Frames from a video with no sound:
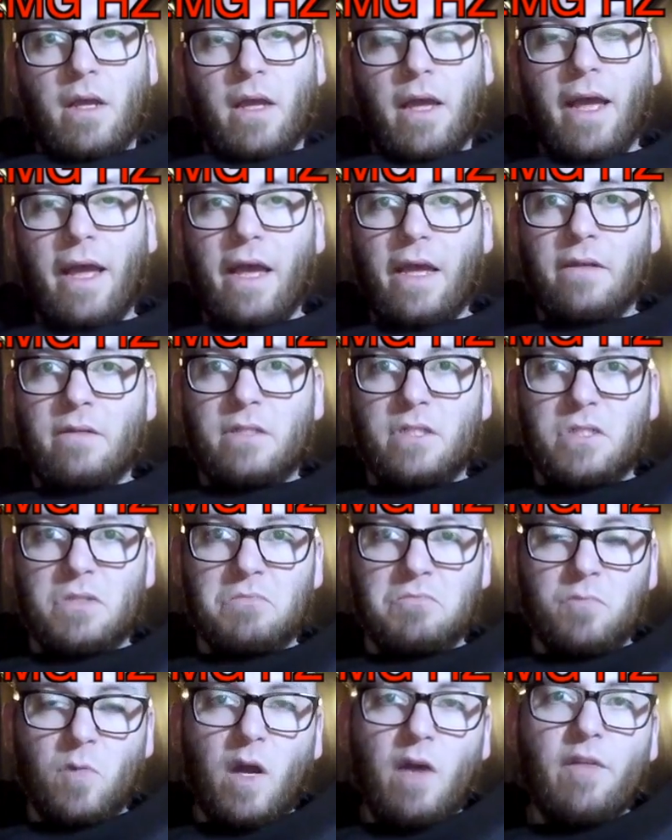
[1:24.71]
and
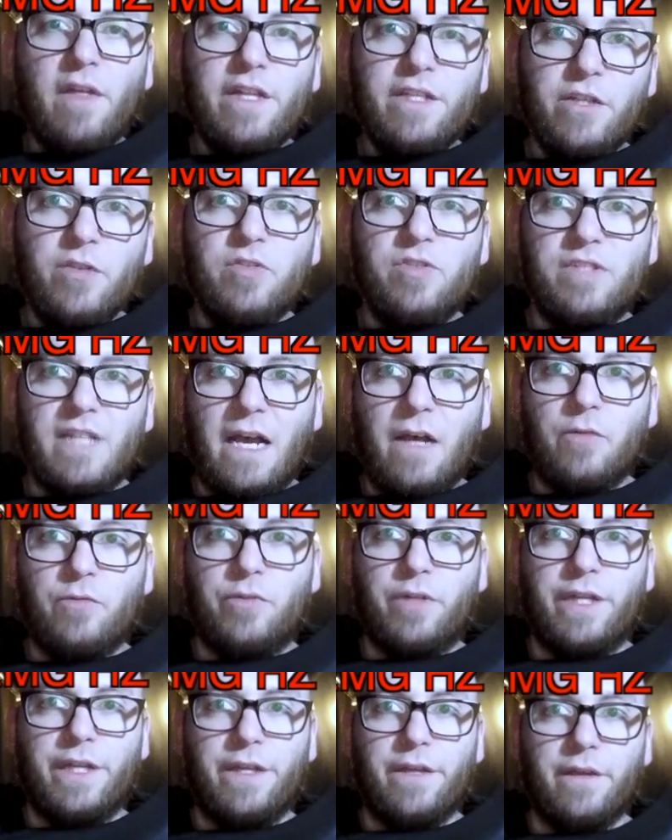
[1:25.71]
while they do sound
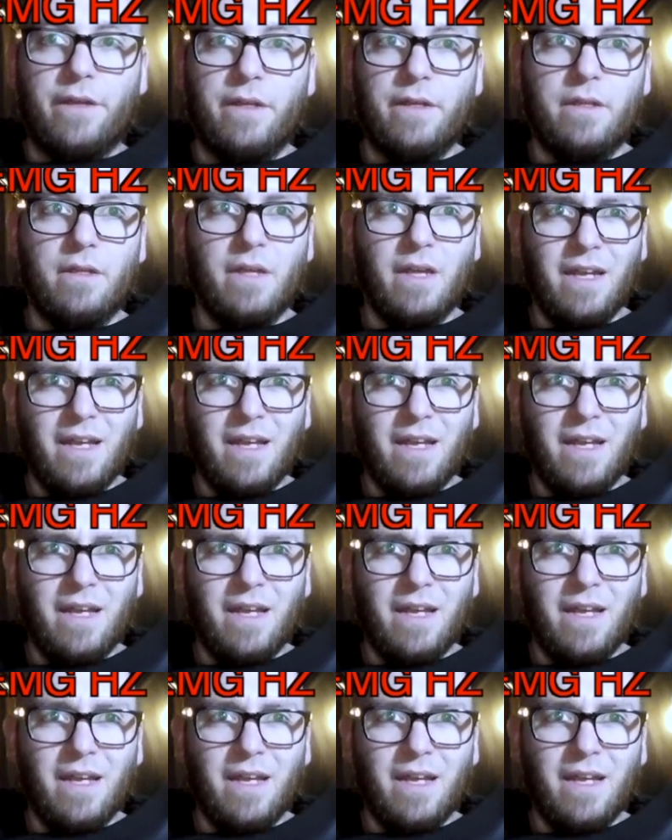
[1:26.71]
really good,